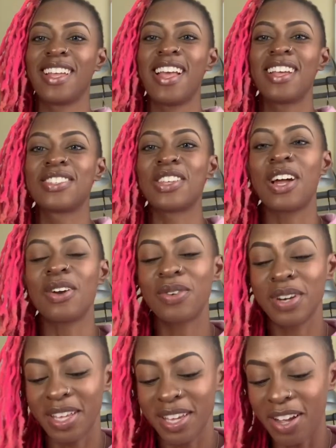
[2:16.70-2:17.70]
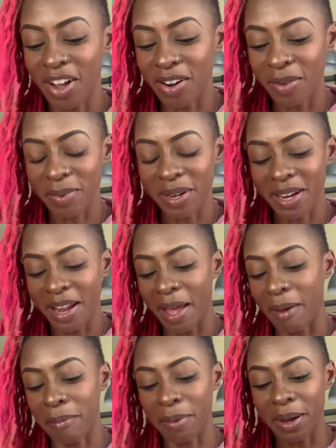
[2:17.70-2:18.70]
so I don't want to get caught up into
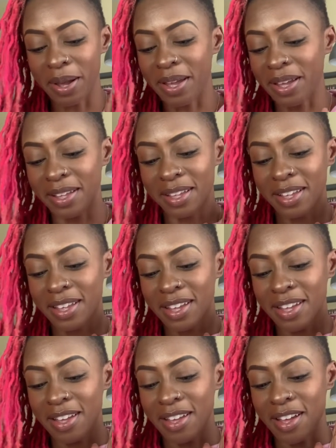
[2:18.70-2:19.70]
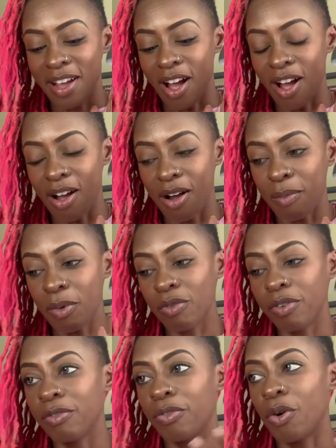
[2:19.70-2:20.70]
that. But um,
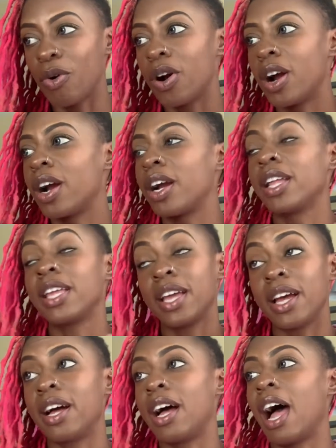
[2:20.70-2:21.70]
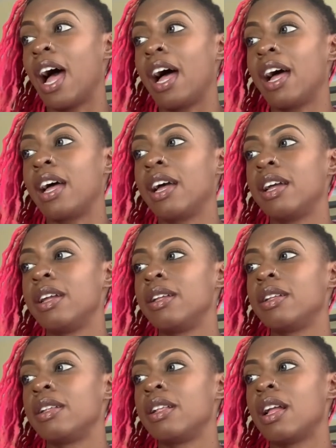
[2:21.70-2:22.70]
moving forward, yeah, I
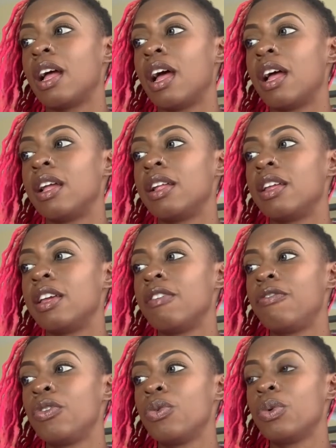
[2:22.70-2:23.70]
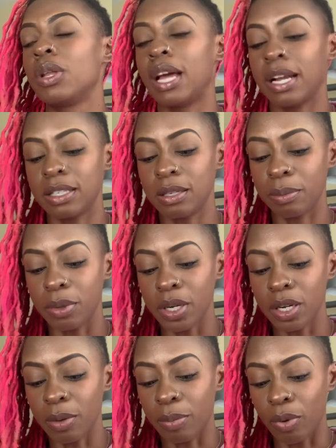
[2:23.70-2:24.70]
if you would like to book
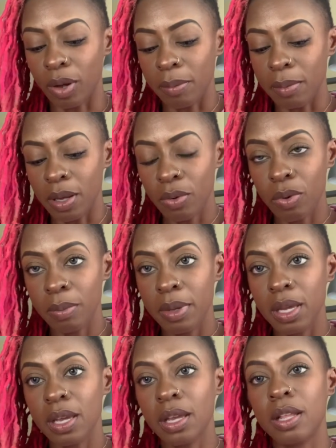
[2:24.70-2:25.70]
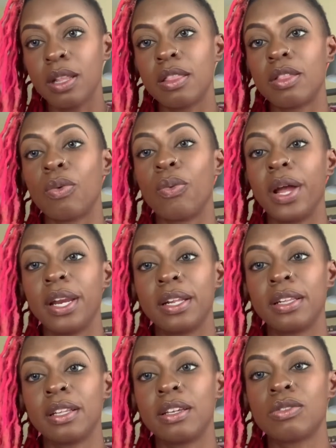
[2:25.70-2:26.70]
an appointment with me, the
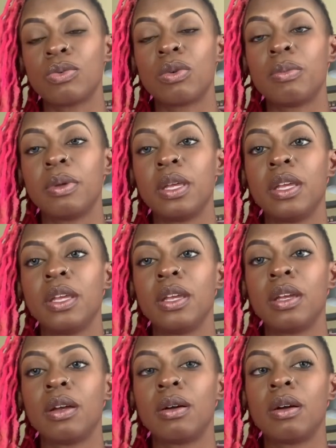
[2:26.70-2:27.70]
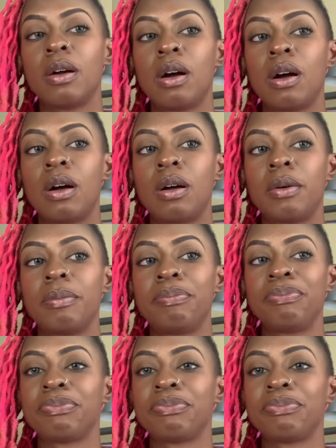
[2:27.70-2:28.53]
waiting list will be um